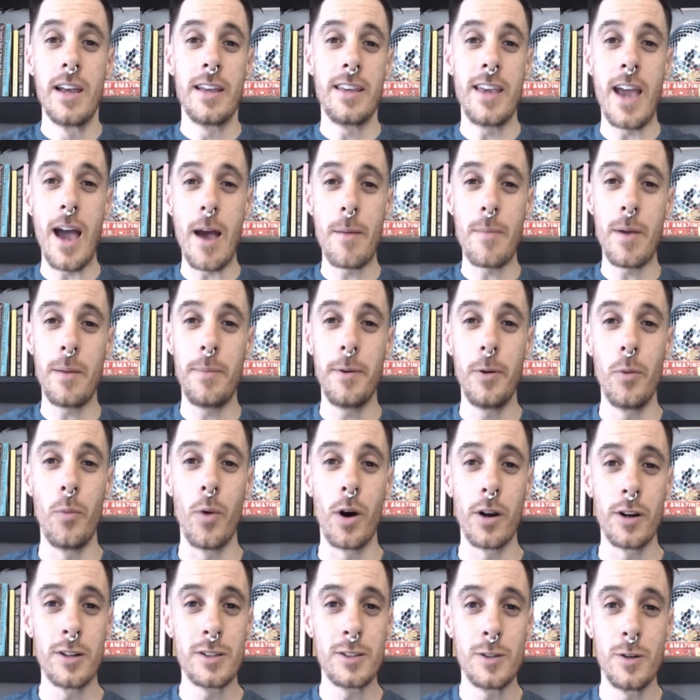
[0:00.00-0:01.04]
Yeah, maybe 1
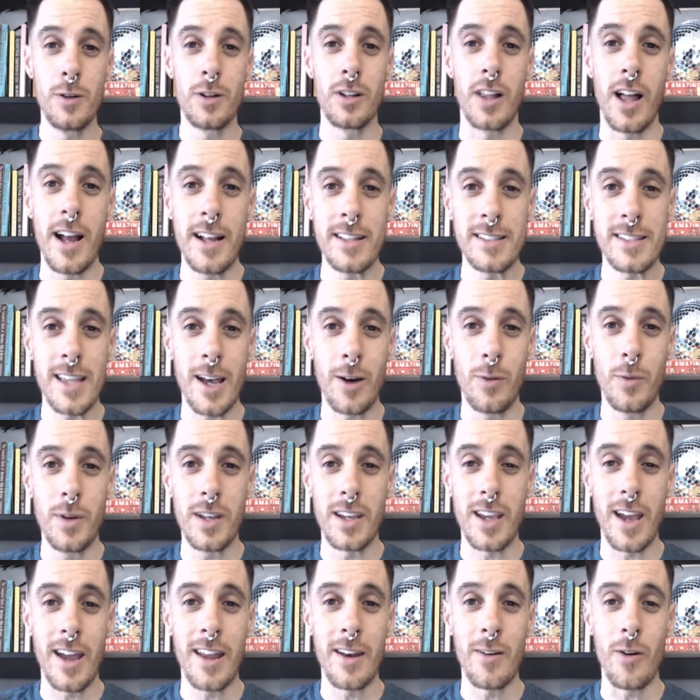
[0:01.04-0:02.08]
or 2 clients that
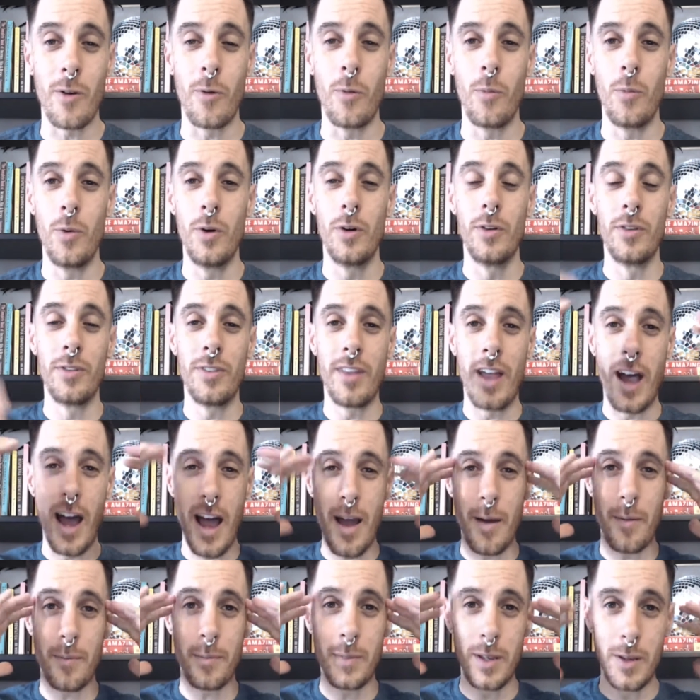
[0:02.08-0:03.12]
weekend will
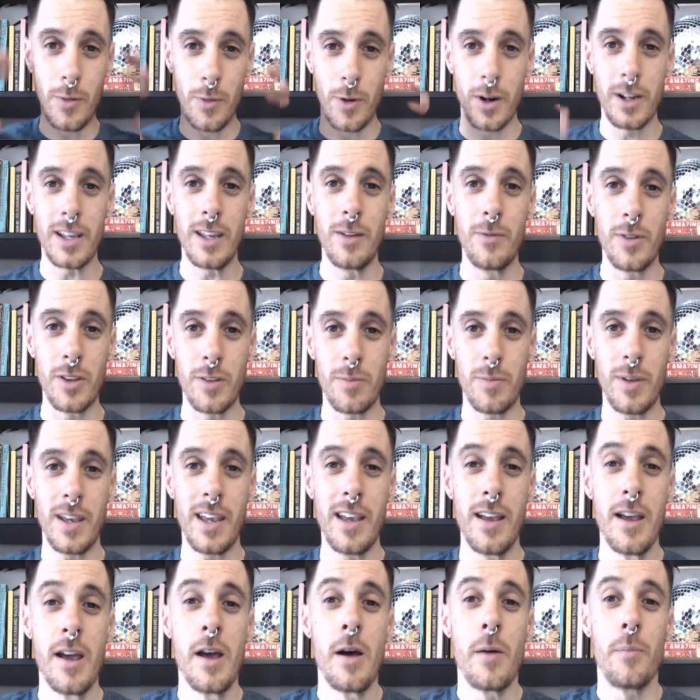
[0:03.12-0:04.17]
not be working with me,
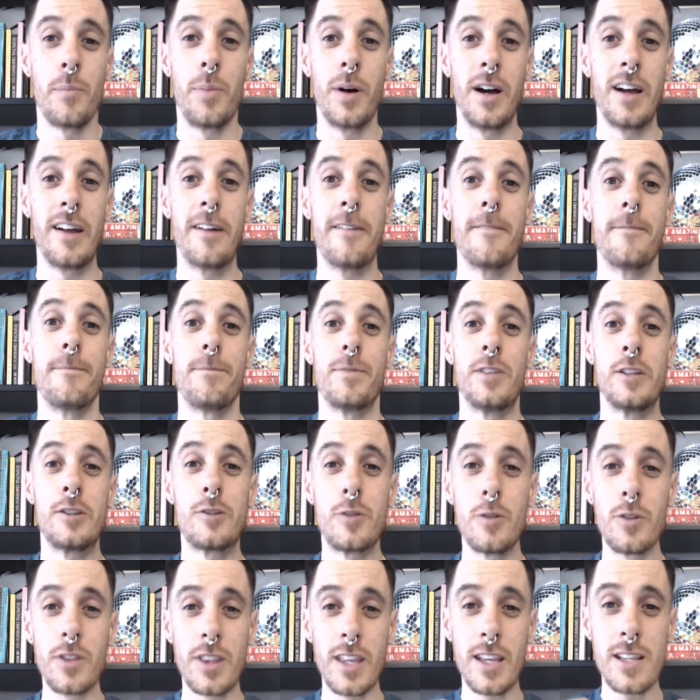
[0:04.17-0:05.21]
but the
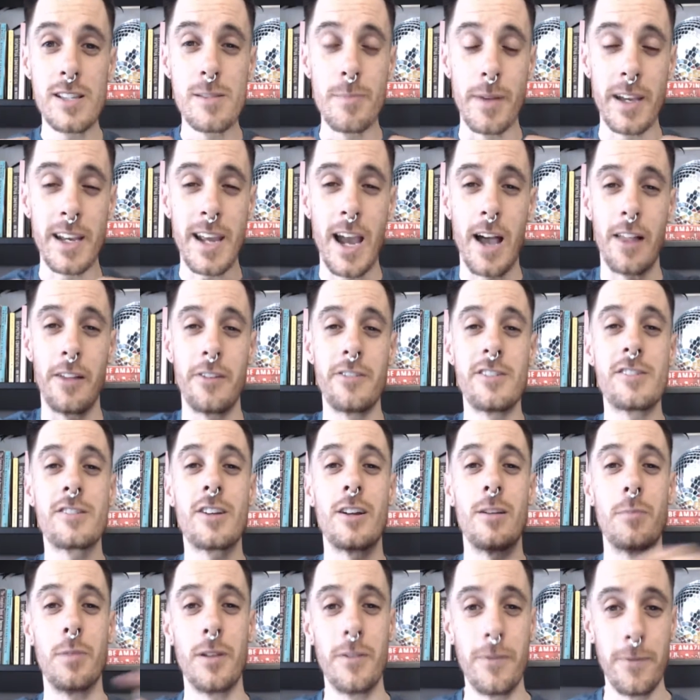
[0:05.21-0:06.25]
truth is my calendar is going
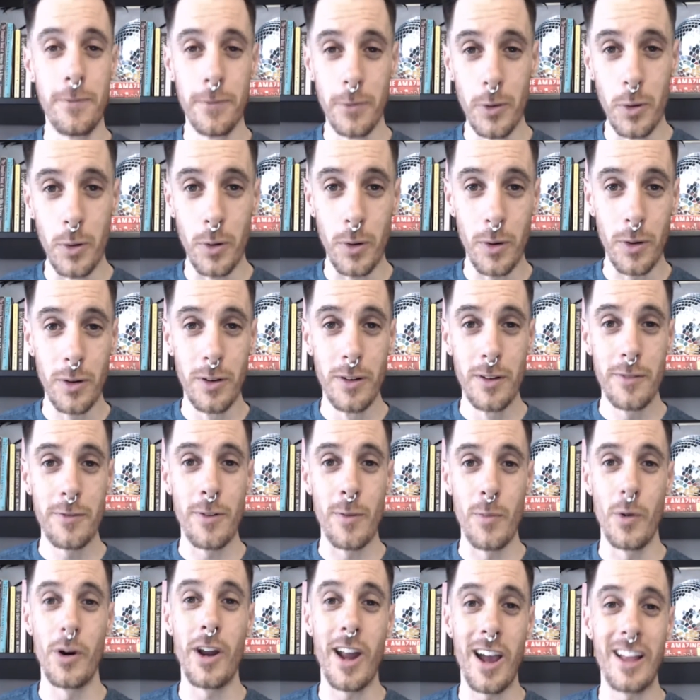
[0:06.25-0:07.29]
to be full from
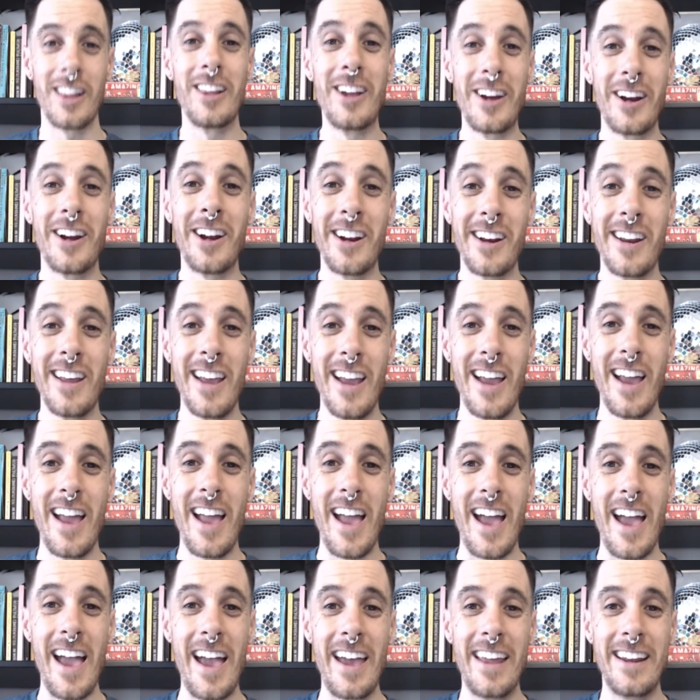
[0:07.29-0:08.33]
what I learned,
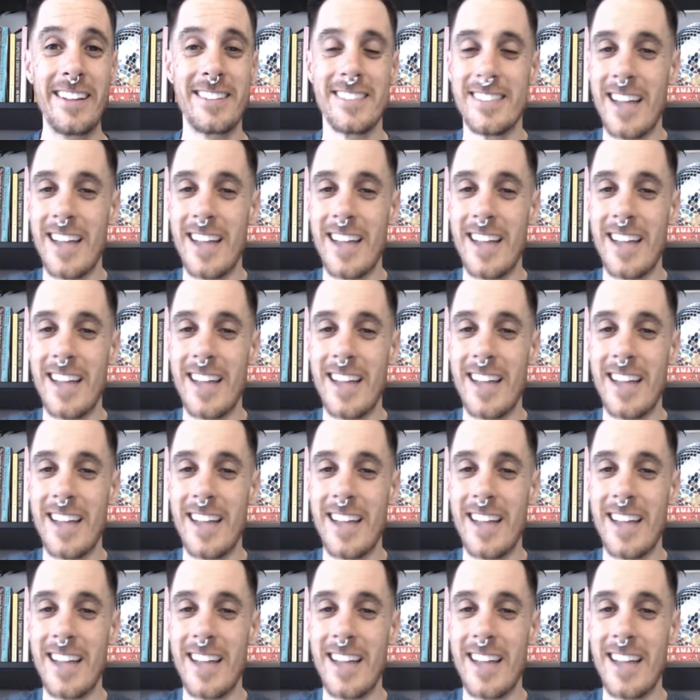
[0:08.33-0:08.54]
and it's